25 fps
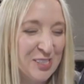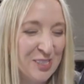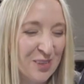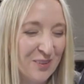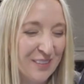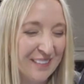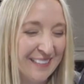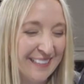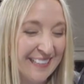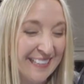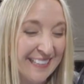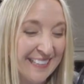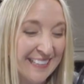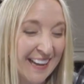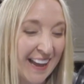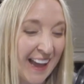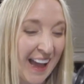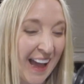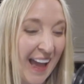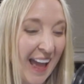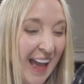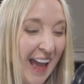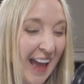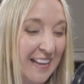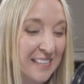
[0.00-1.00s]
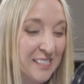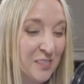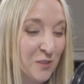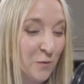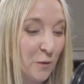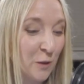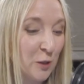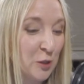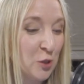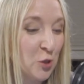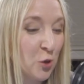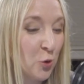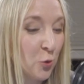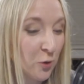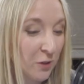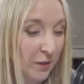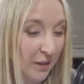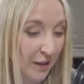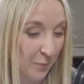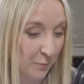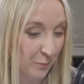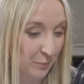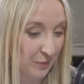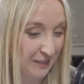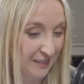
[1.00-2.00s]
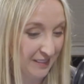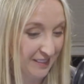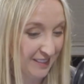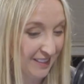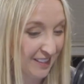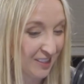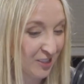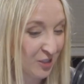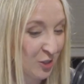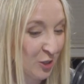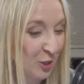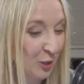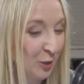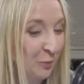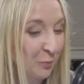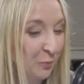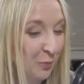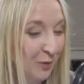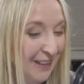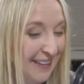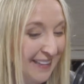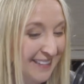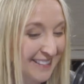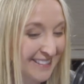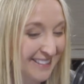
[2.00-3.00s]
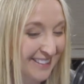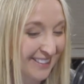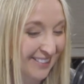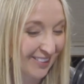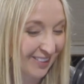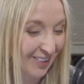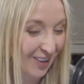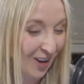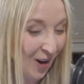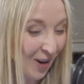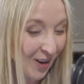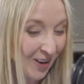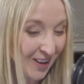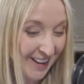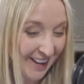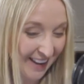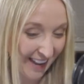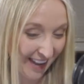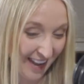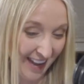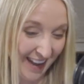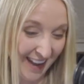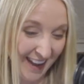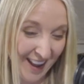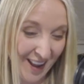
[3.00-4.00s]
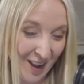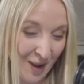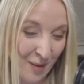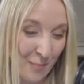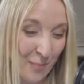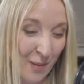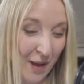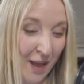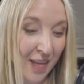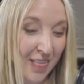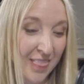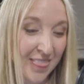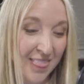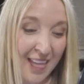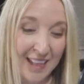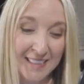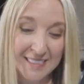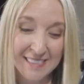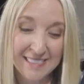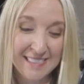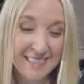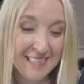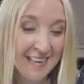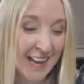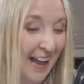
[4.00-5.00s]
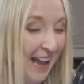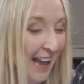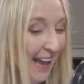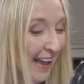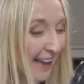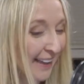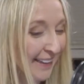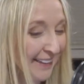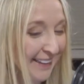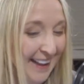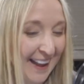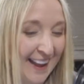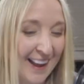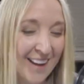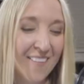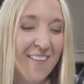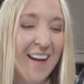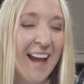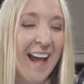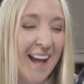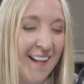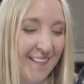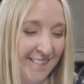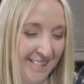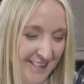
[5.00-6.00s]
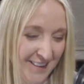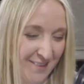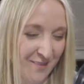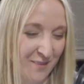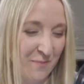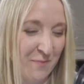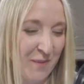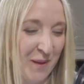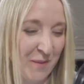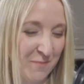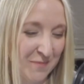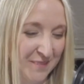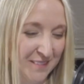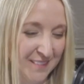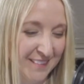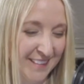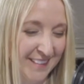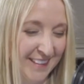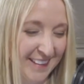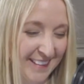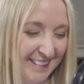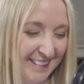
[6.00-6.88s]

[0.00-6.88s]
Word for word: So Nina asked for tulips that she could plant in her garden, but that's not how Alan remembers